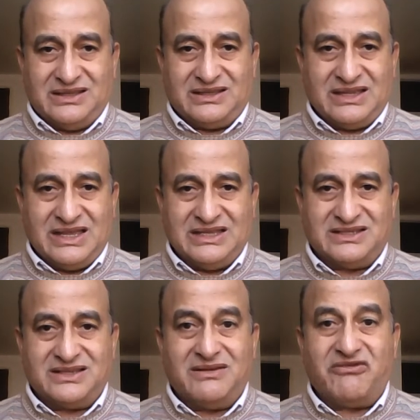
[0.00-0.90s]
it
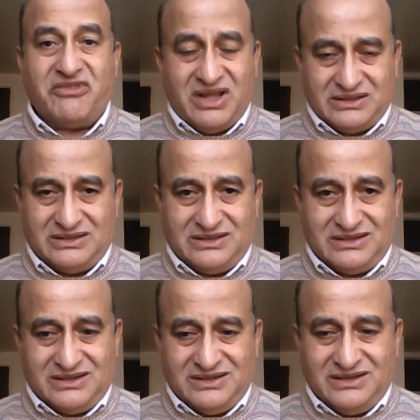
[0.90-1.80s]
has fun.
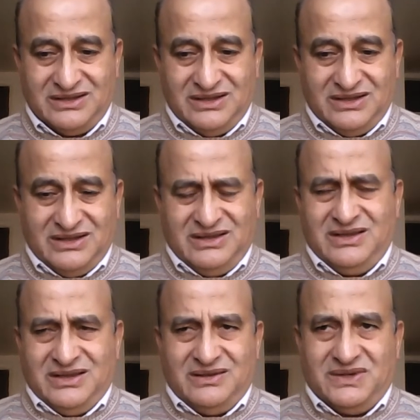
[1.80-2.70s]

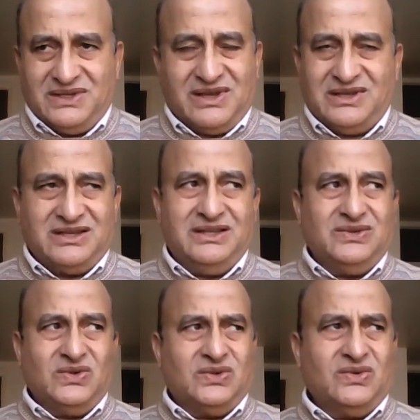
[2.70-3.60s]
I mean, I really
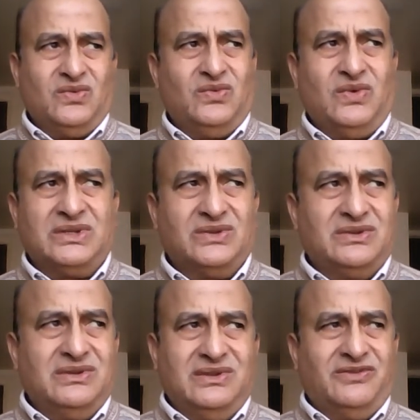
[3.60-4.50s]
don't know what,
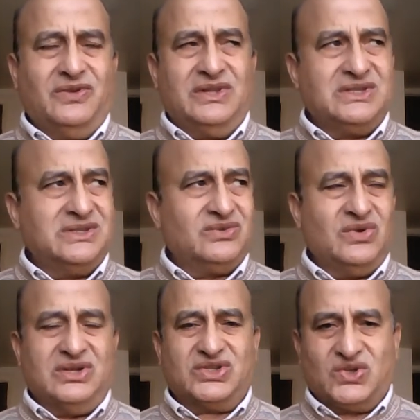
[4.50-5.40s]
if you listen to
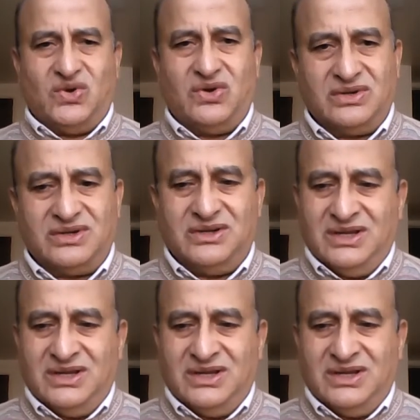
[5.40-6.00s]
a song.